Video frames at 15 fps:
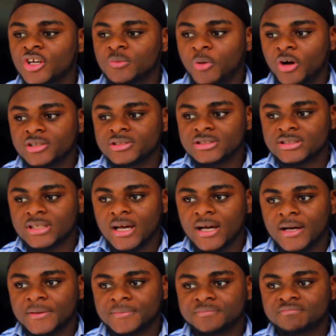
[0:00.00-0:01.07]
But
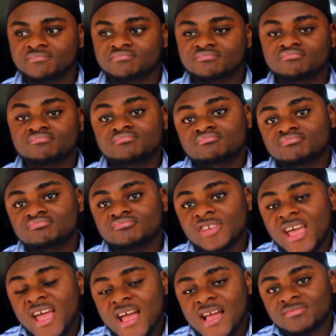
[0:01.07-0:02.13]

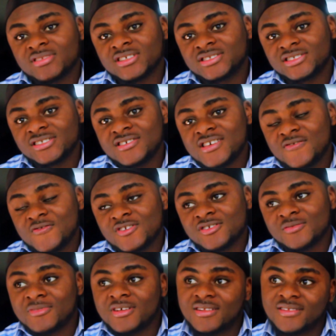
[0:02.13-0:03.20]
yeah, I can still give you
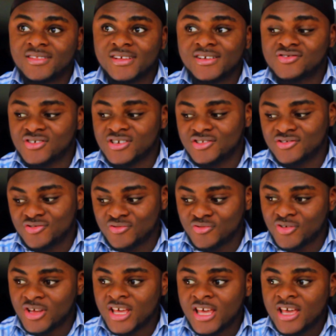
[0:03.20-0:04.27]
some little things you can
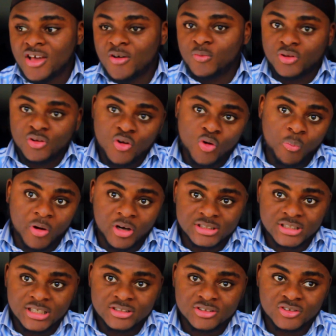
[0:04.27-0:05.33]
do with low
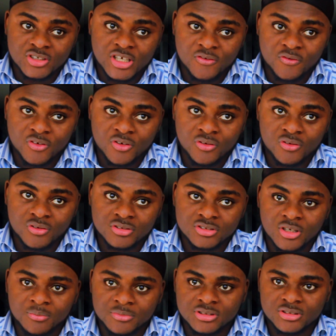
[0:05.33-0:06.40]
budget to give you
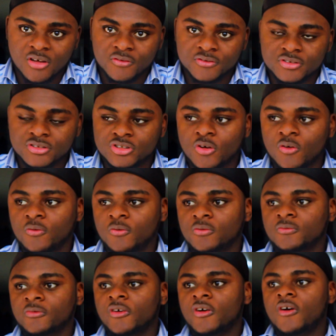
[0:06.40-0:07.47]
some stuff. So
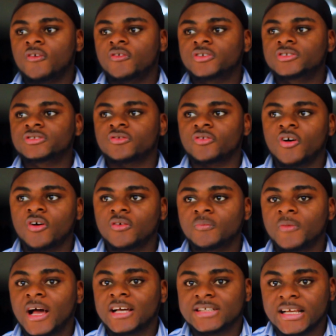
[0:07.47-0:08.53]
first of all,
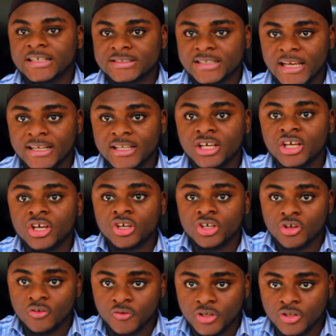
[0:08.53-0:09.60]
as I said,
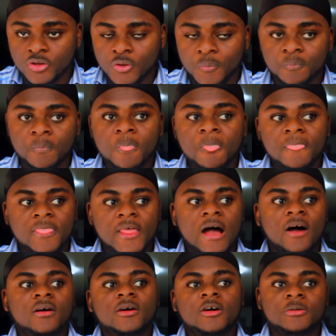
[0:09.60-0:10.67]
your video.
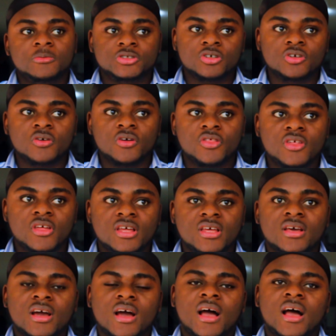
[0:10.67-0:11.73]
Now I'm sure you're
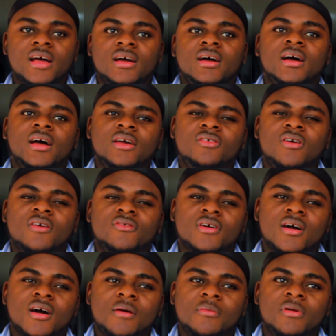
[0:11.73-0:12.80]
thinking, I don't have a
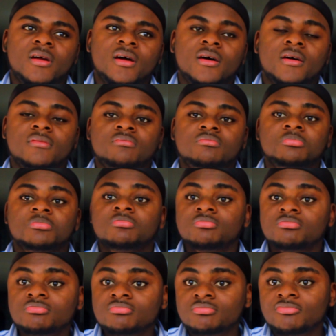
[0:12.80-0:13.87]
camera.
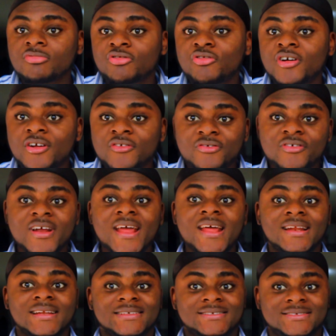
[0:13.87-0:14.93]
Phone a
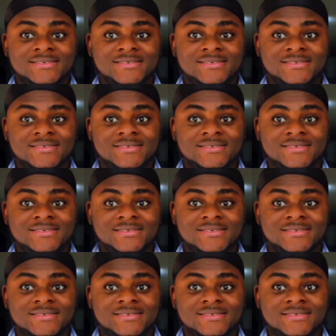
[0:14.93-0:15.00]
friend.